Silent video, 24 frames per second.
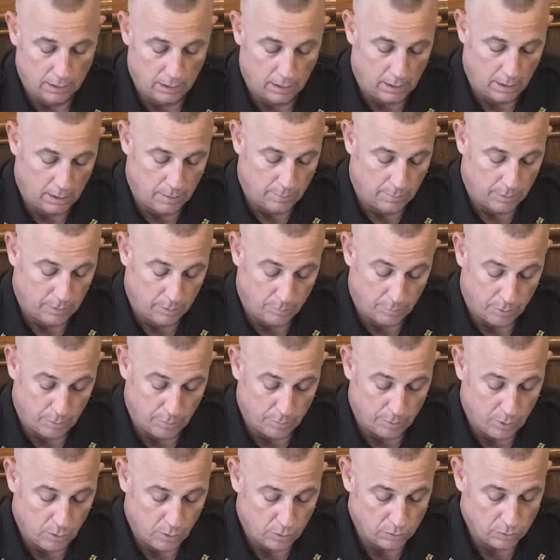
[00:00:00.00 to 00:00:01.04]
um, uh,
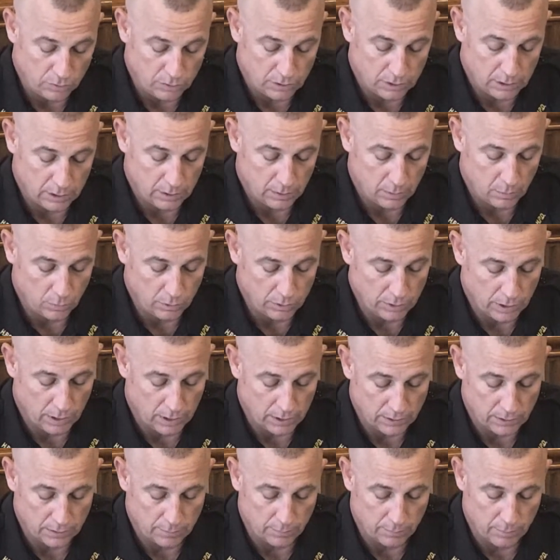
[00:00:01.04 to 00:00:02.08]
proposed would
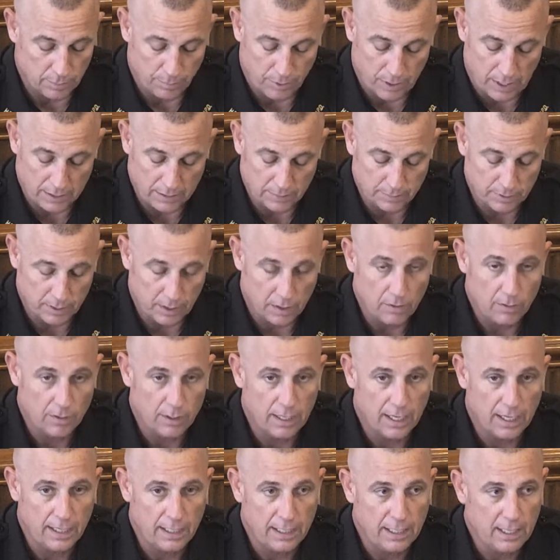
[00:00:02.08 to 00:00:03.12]
cost approximately
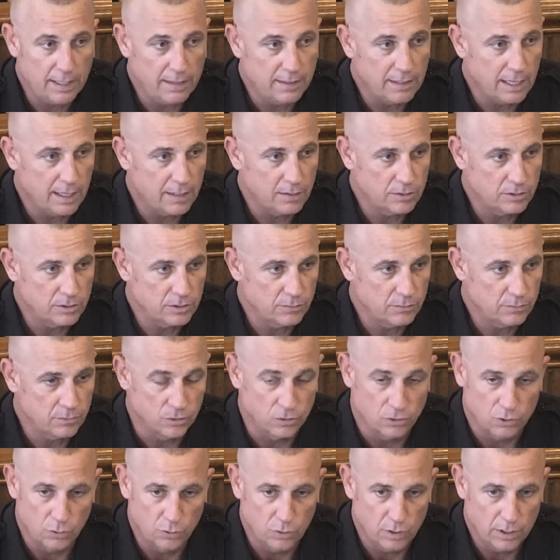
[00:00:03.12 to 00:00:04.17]
198,000 for
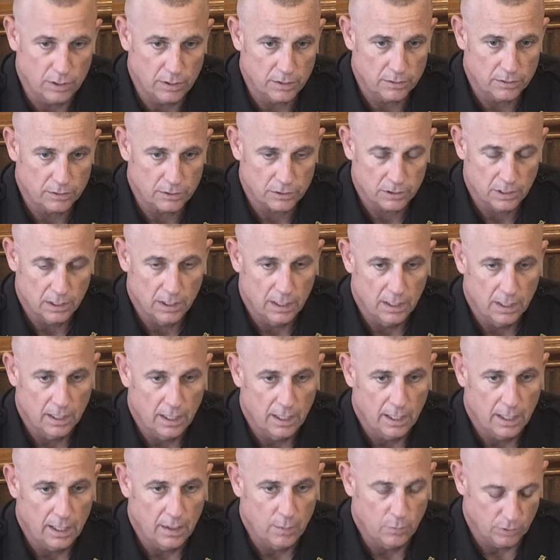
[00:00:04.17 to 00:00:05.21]
two years.
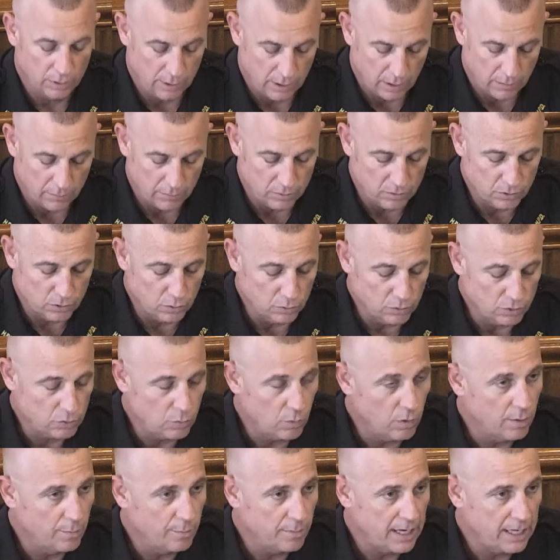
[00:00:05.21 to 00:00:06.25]
It would cover two
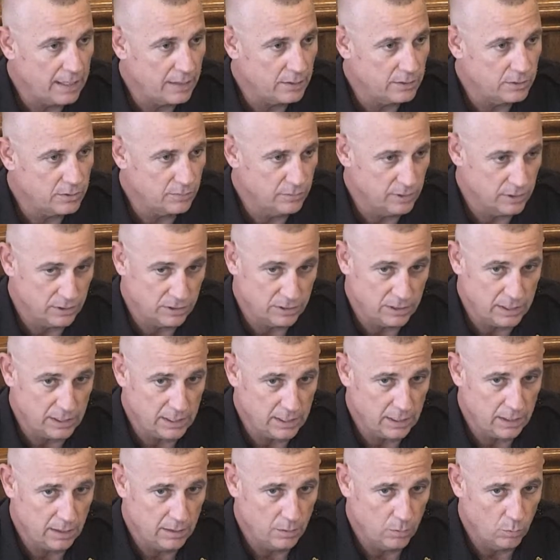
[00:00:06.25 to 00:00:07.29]
square miles of the
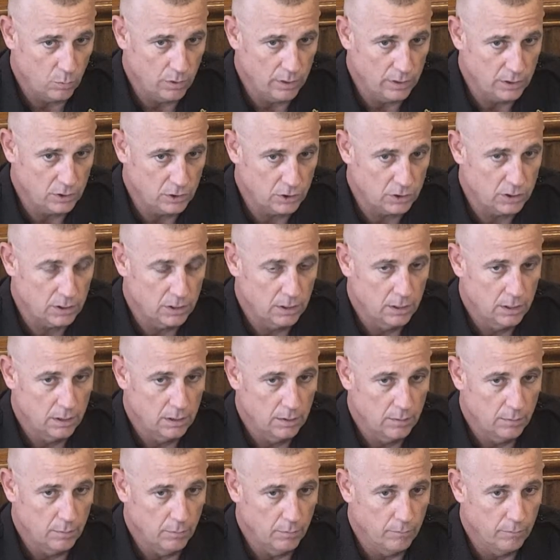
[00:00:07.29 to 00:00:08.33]
city, which
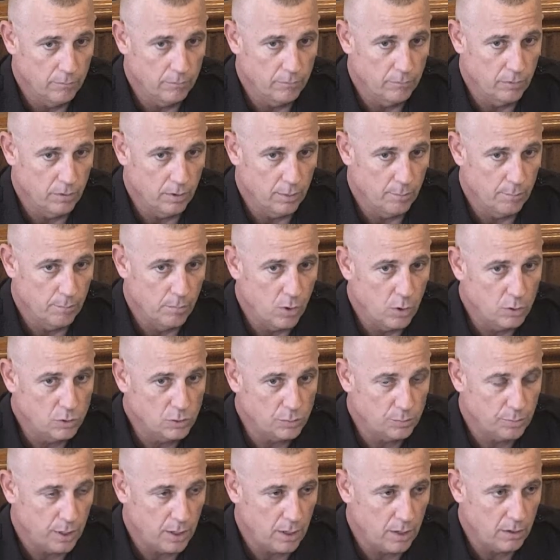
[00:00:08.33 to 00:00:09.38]
for the
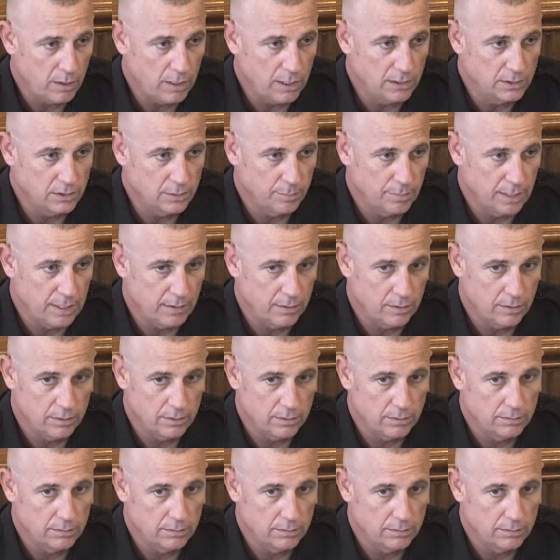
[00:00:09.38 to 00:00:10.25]
most part is about